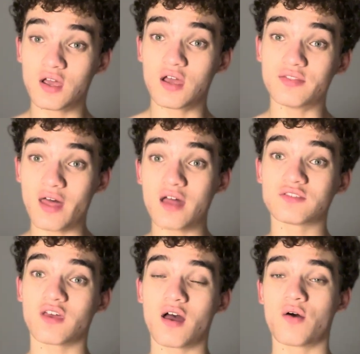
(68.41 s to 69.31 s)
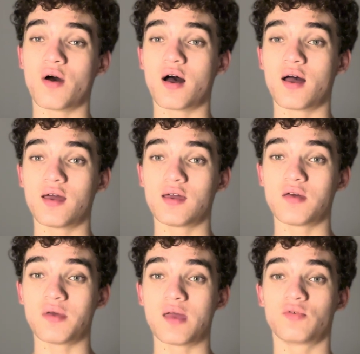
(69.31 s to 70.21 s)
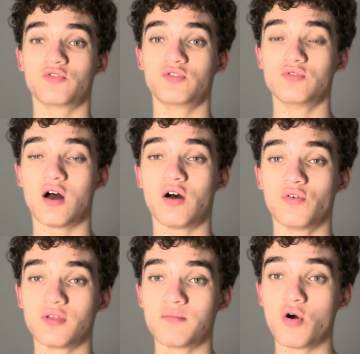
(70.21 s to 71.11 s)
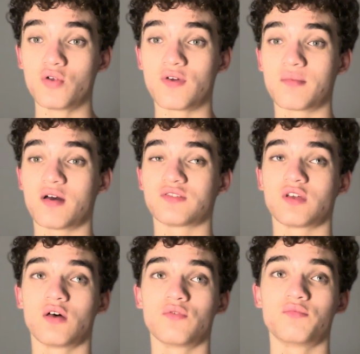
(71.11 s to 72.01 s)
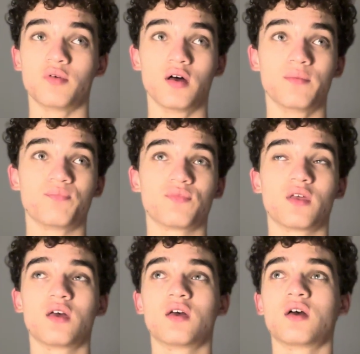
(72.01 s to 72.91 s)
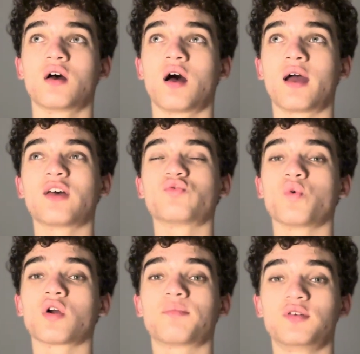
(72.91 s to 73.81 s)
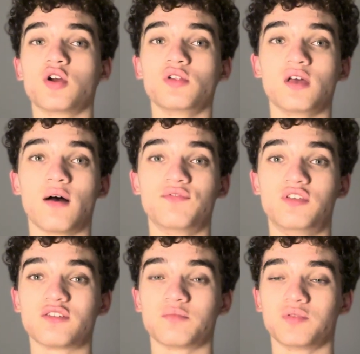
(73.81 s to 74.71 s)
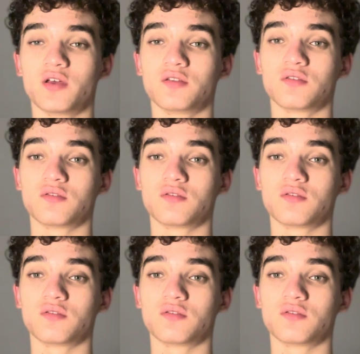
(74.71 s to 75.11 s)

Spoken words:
And that's how I am able to not only motivate myself, but I guess work purely off discipline